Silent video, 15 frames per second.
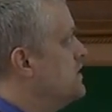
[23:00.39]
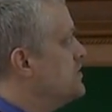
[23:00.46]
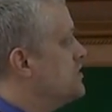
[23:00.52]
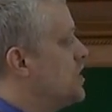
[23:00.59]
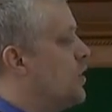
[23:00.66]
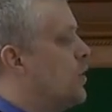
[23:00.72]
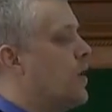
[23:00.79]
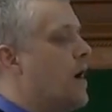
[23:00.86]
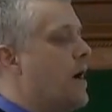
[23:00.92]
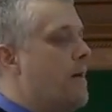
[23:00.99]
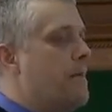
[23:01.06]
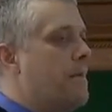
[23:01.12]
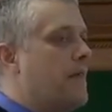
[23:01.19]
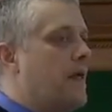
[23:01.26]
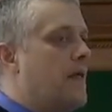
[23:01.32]
So
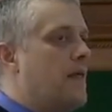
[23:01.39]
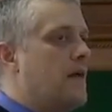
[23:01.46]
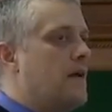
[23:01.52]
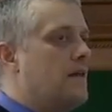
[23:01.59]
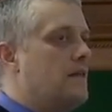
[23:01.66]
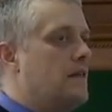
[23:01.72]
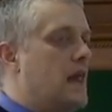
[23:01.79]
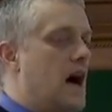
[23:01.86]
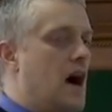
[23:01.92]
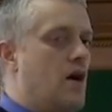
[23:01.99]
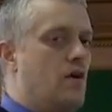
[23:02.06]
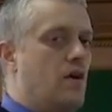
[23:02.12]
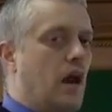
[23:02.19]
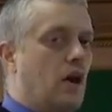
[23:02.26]
now,